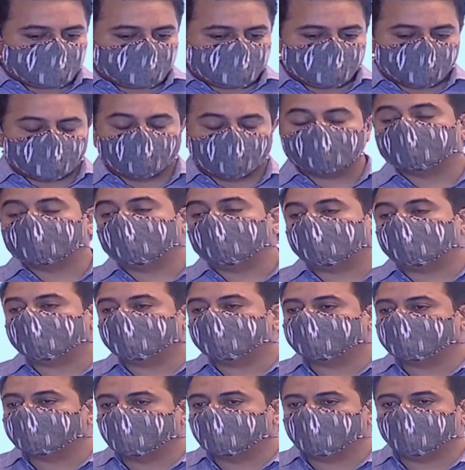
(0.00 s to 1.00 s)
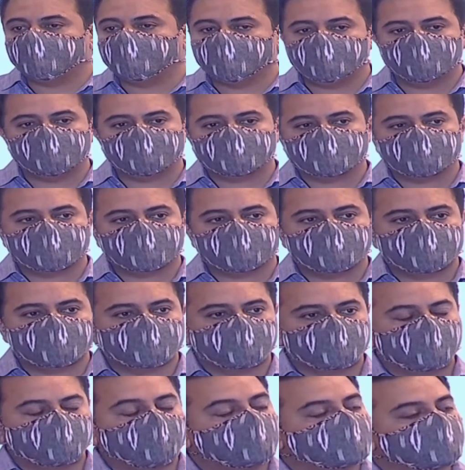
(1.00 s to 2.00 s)
what matters really is
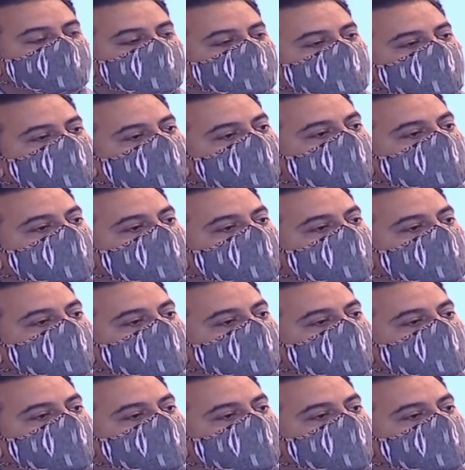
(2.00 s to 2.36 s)
not just new